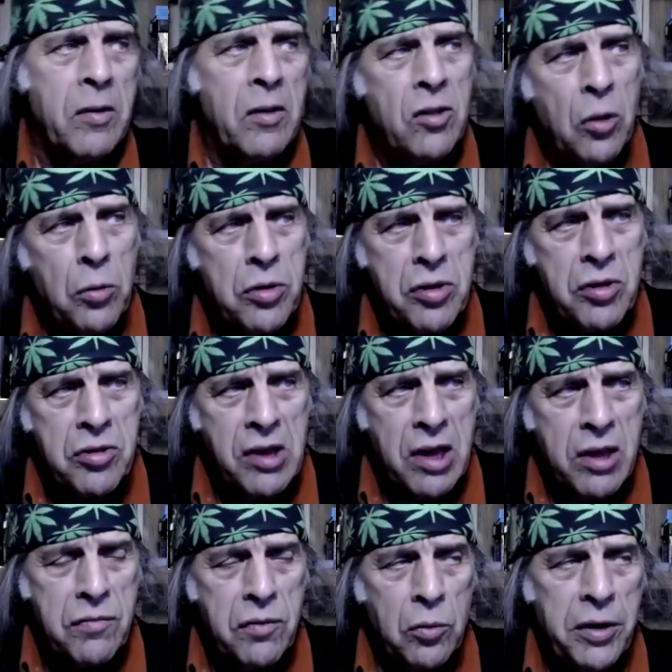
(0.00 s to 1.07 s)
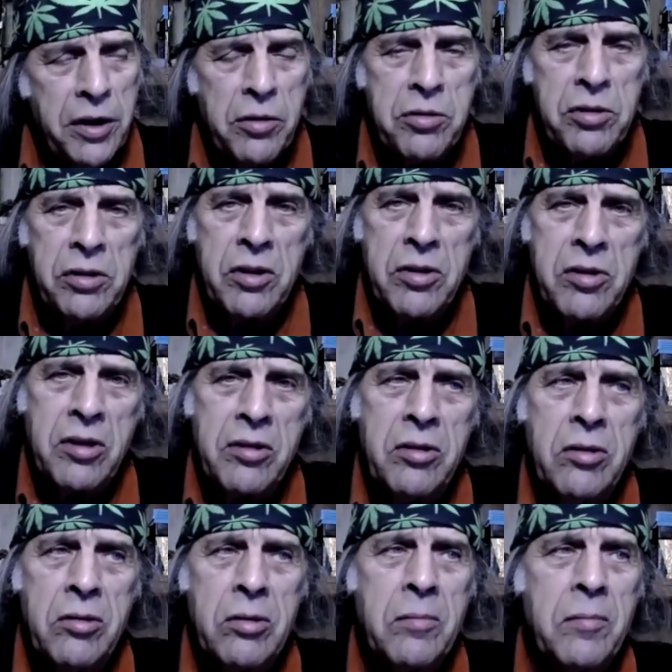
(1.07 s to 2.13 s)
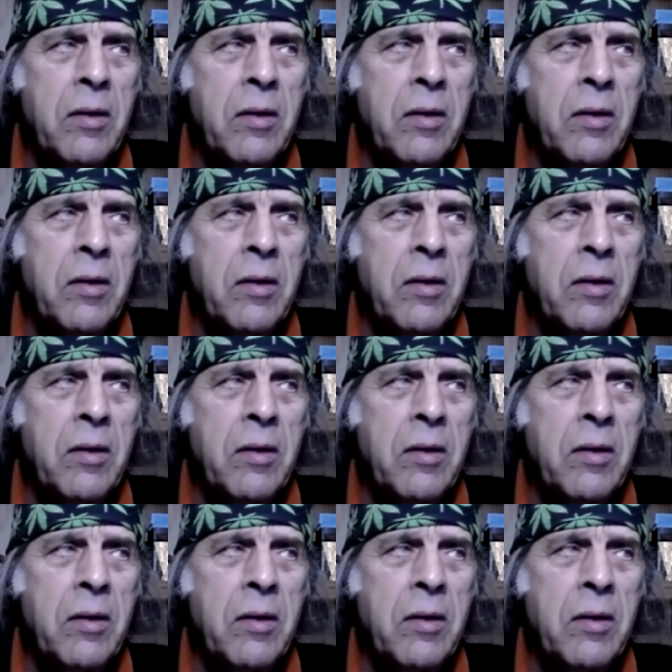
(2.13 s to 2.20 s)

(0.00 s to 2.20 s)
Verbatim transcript: There were successful readers in the 60s,